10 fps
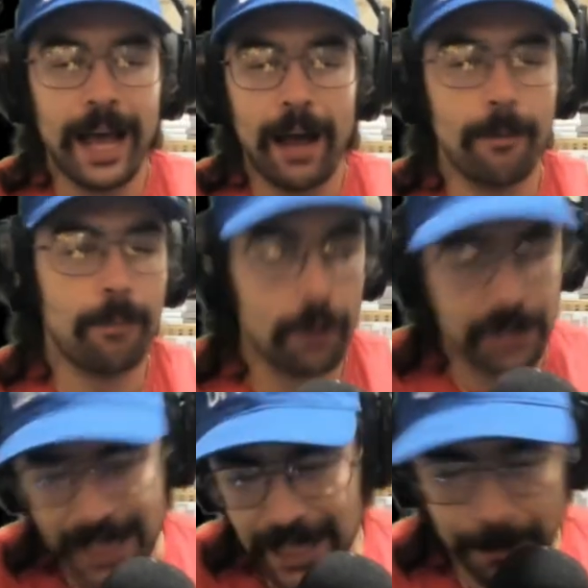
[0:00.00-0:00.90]
how
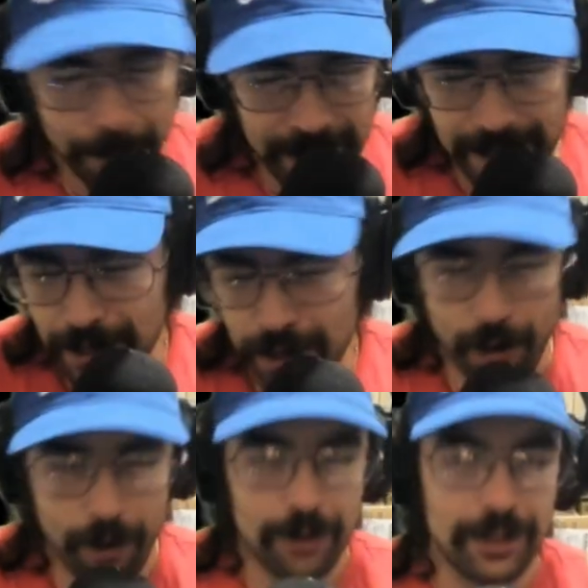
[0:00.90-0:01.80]
important independents
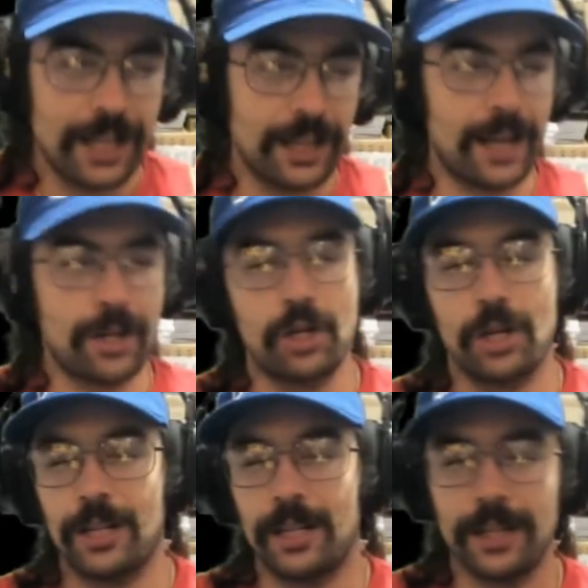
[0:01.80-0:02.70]
are in the
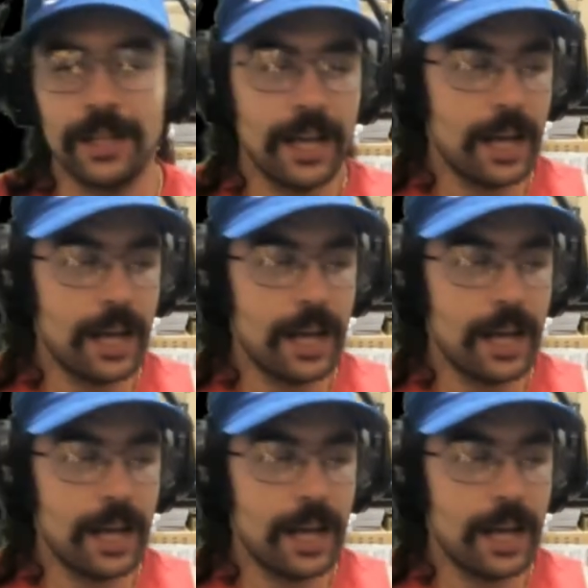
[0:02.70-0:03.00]
election, and